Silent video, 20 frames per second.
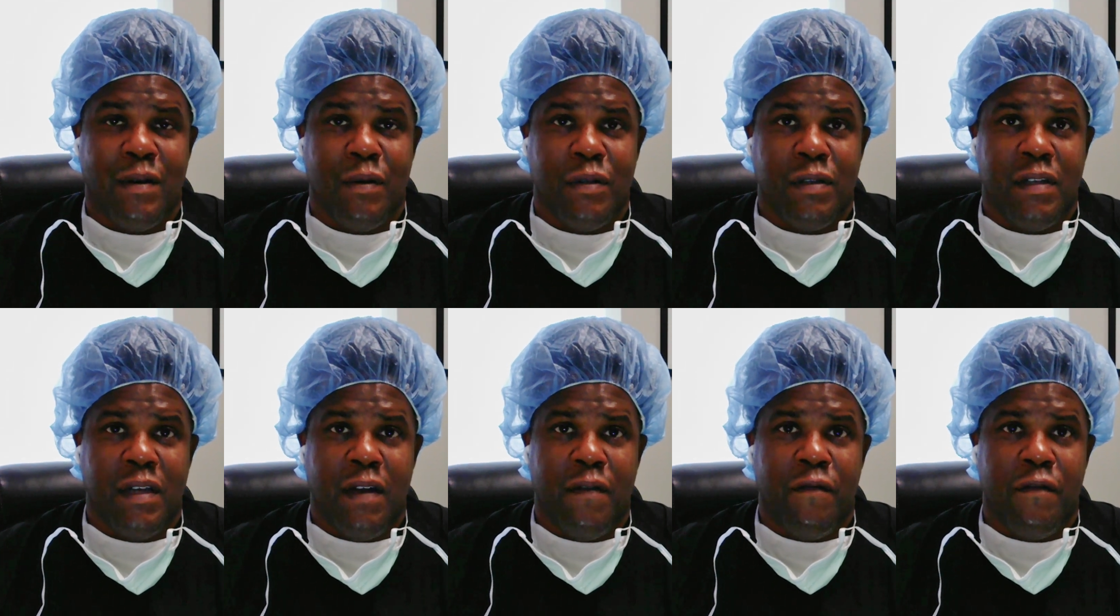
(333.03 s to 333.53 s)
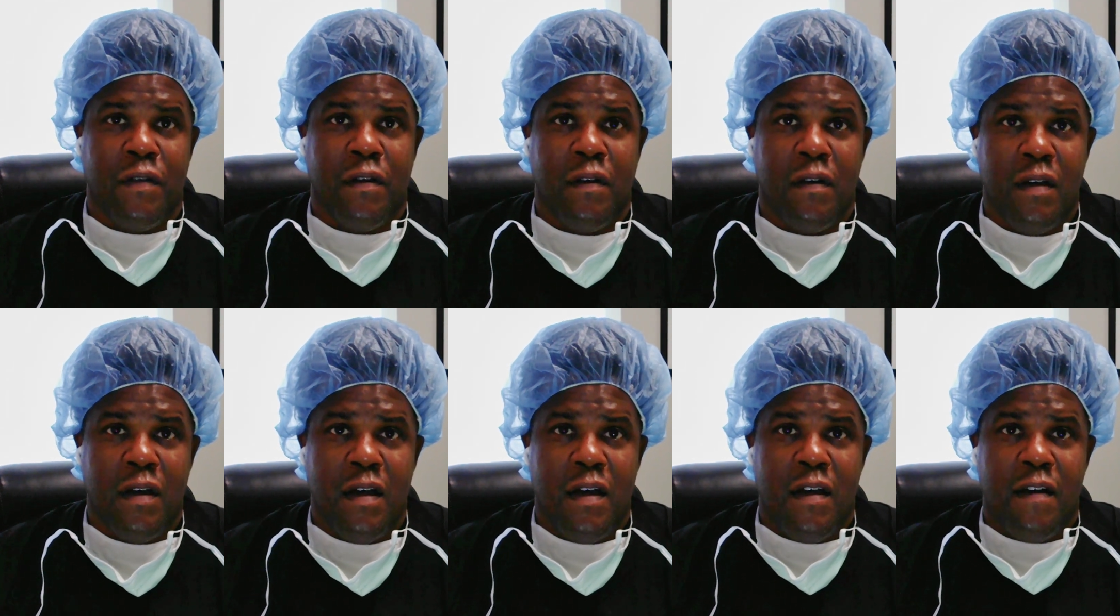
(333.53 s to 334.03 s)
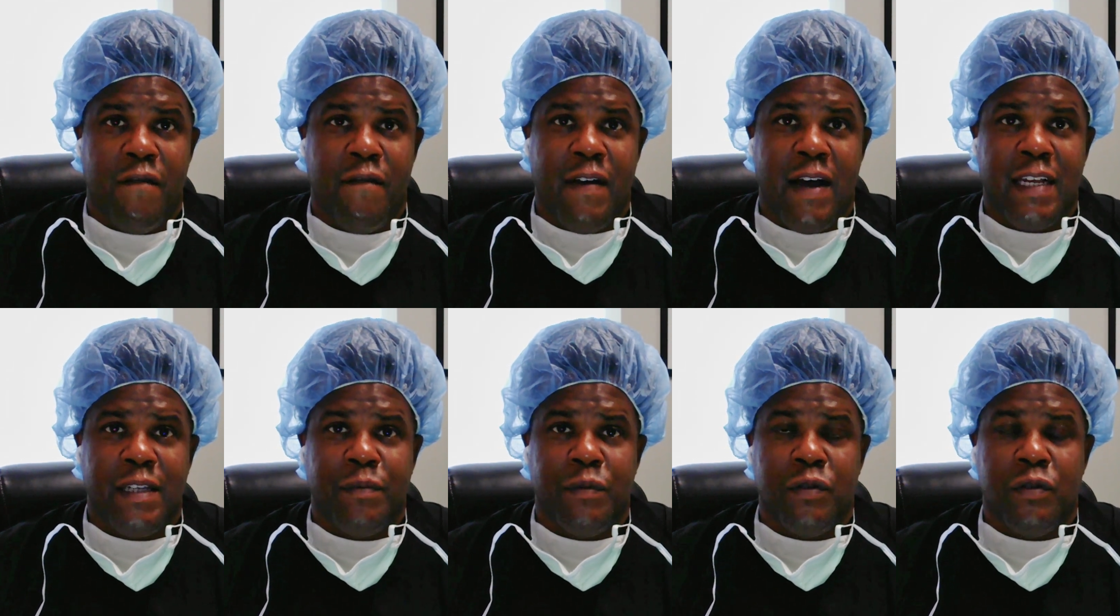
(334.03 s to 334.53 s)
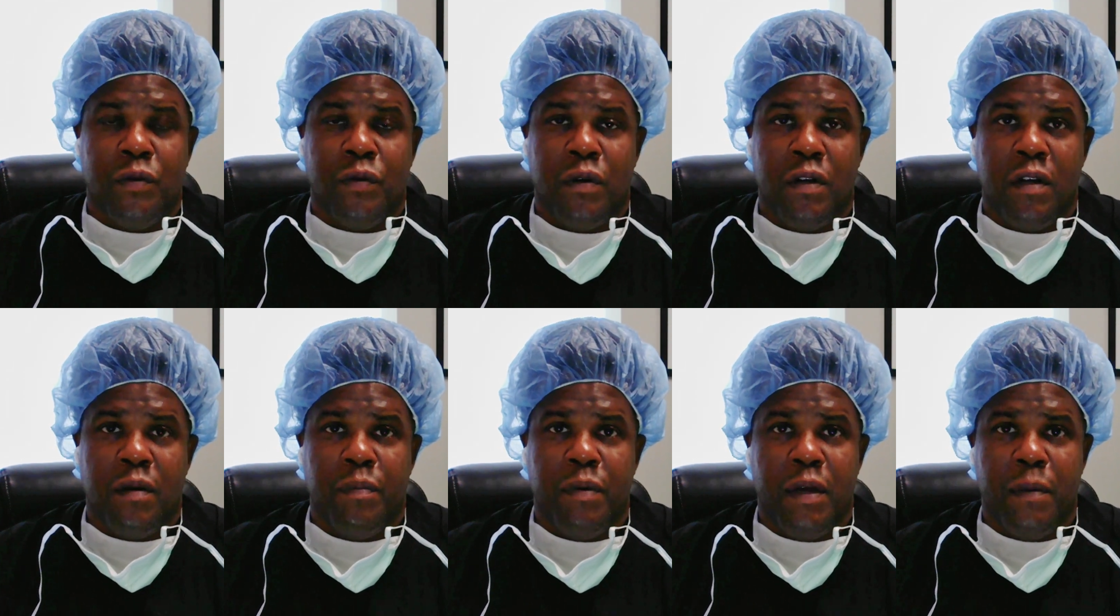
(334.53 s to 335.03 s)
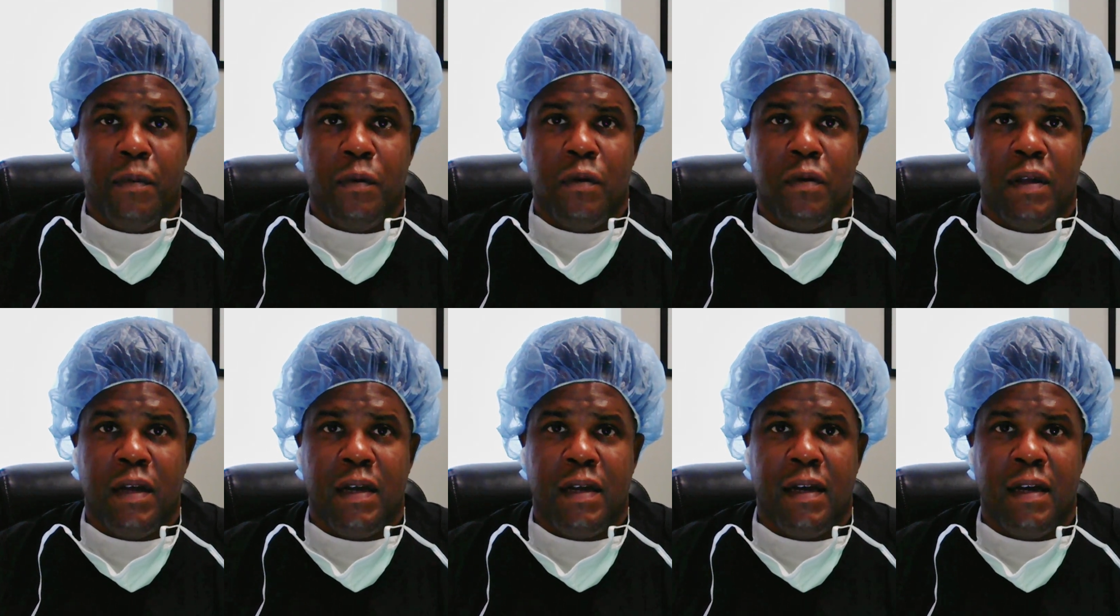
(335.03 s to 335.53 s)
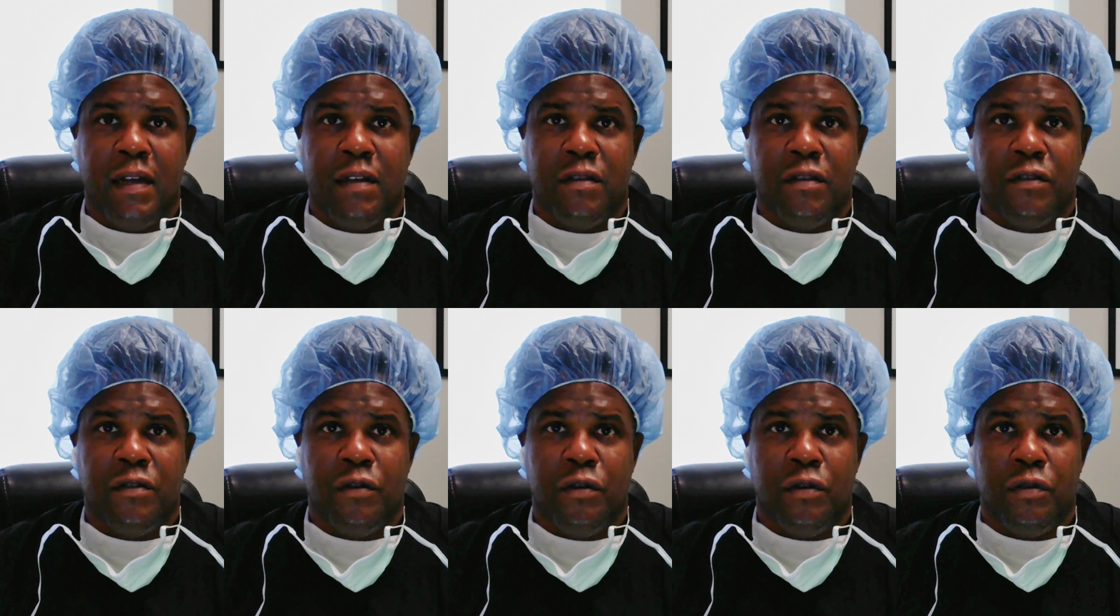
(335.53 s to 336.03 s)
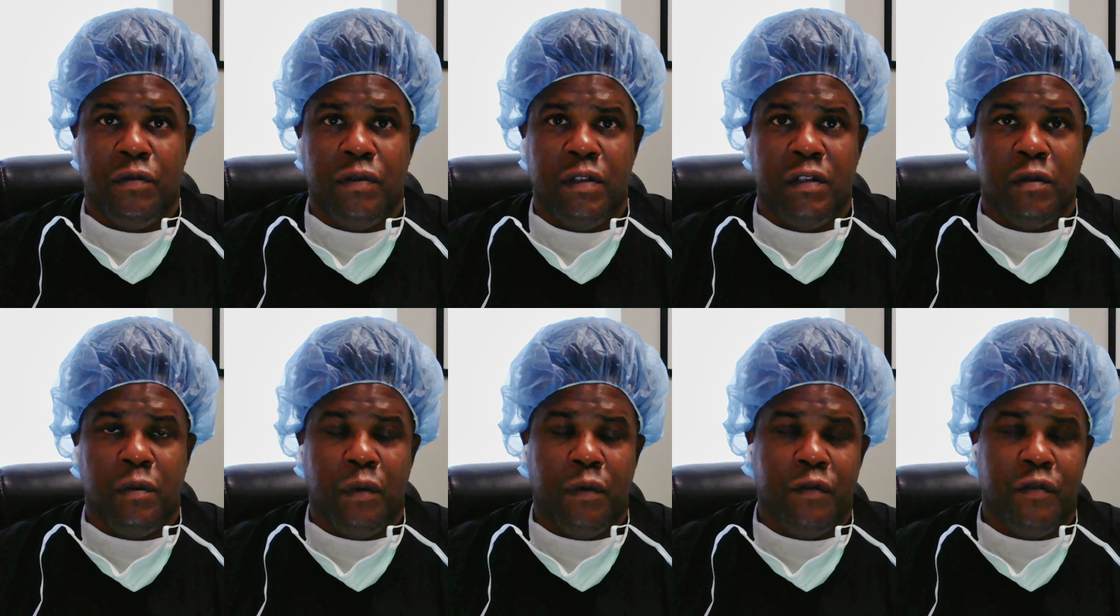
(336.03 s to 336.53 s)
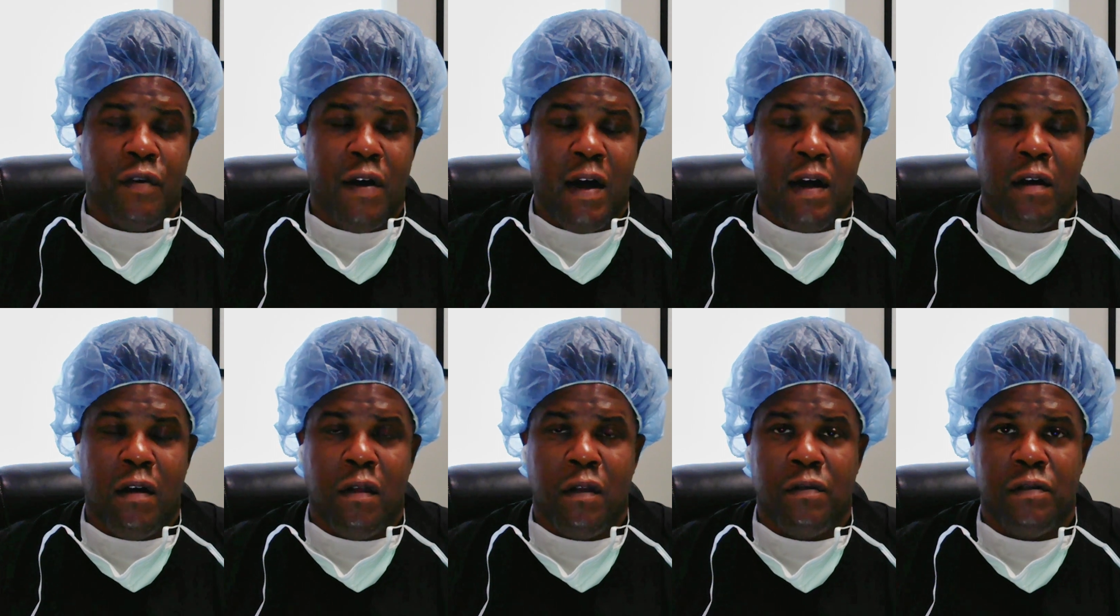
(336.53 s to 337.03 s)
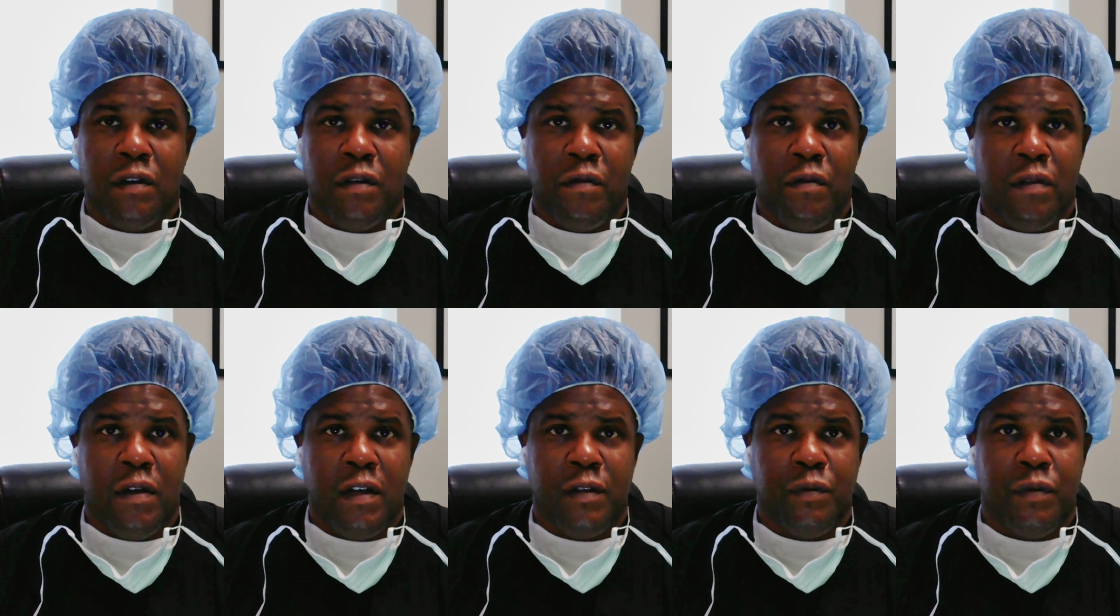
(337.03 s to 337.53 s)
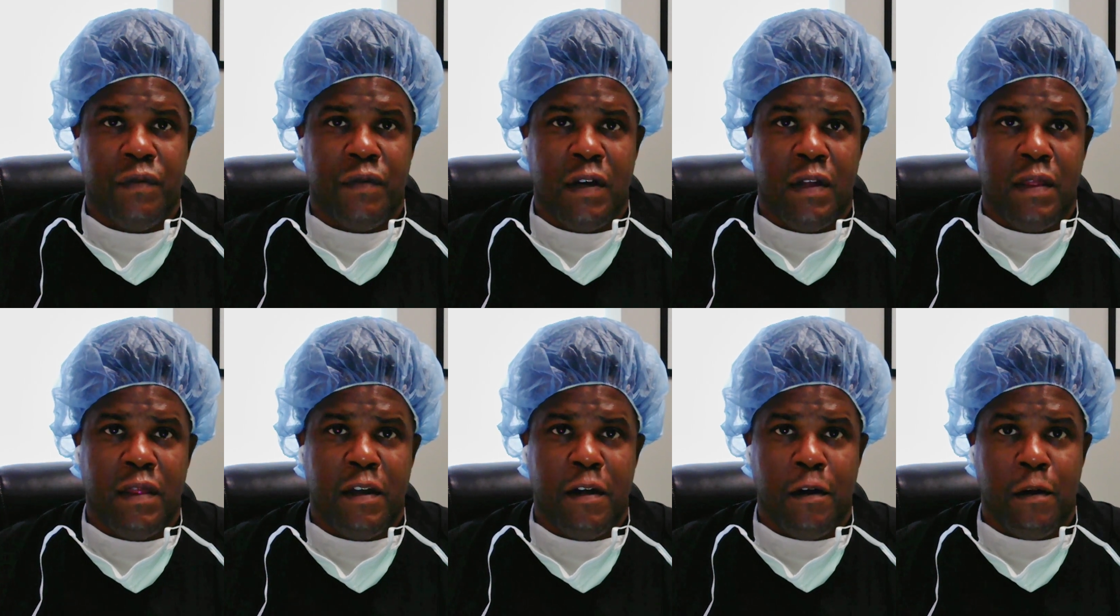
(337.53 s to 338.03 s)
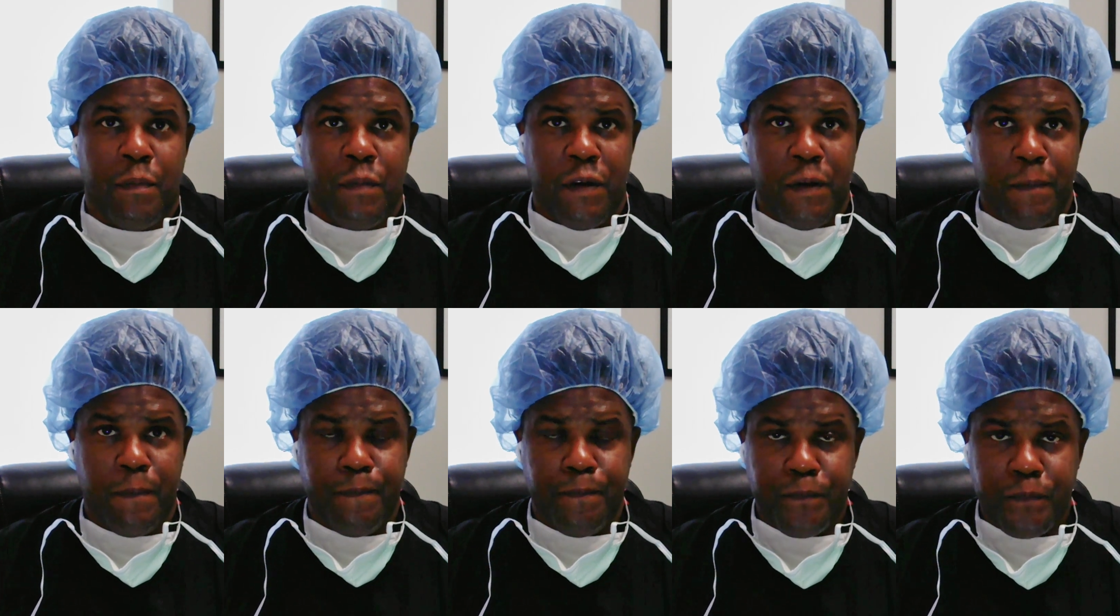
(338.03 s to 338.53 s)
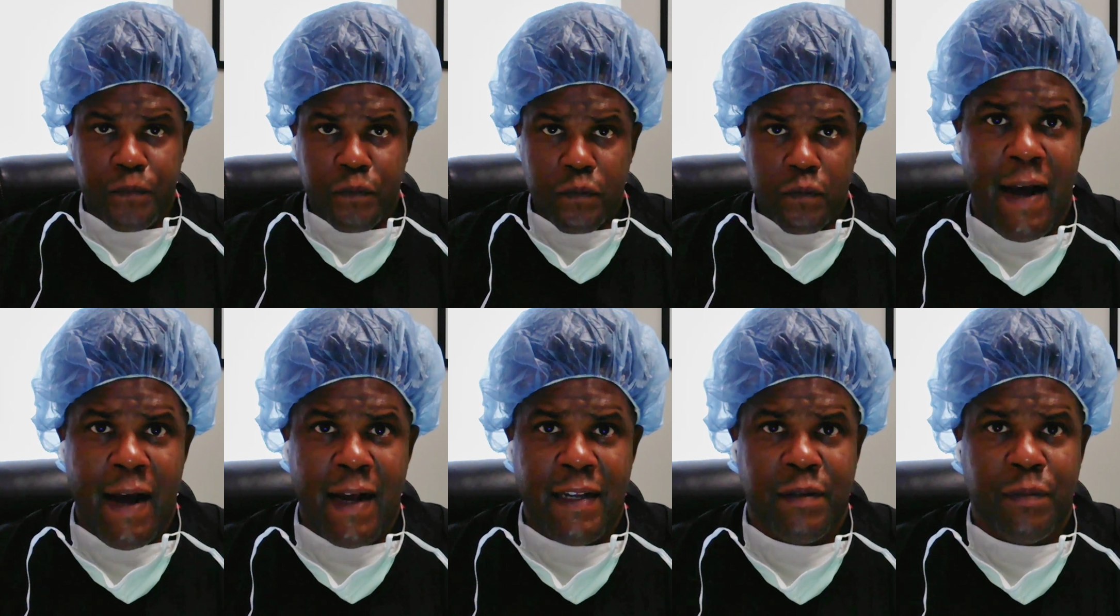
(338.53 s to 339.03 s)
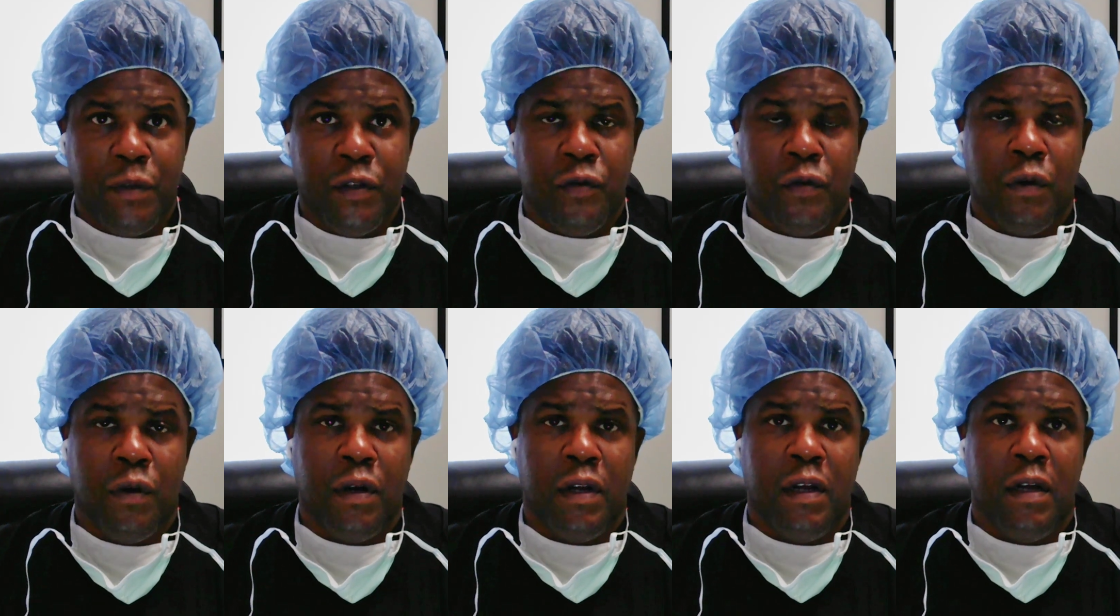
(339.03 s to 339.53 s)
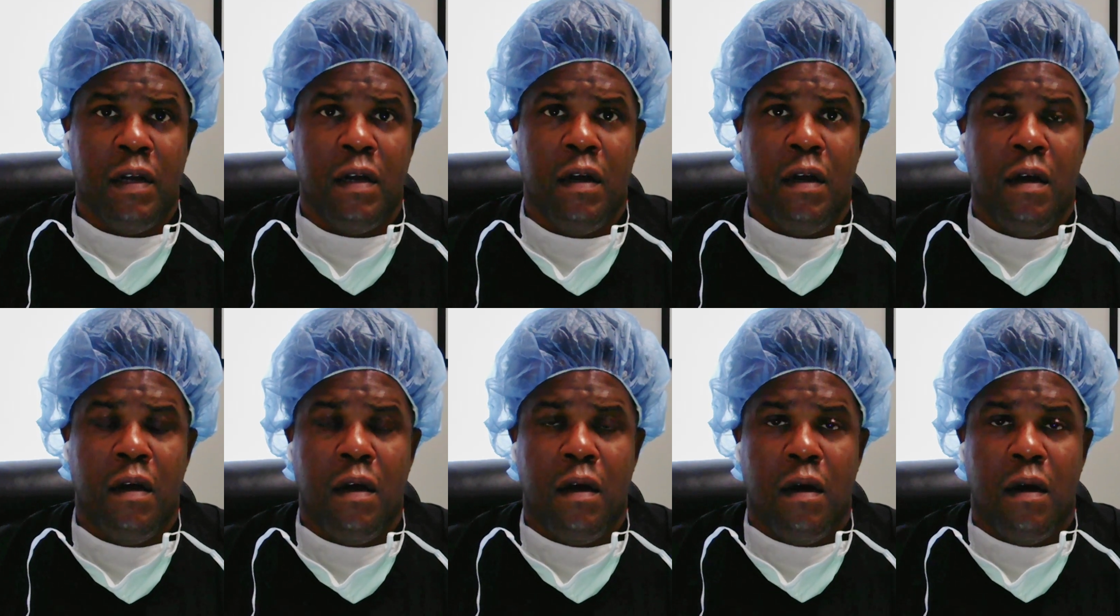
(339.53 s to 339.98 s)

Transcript: I would say for the vast majority of people that get to surgery, so we've tried all those other things, we've done therapy, the vast majority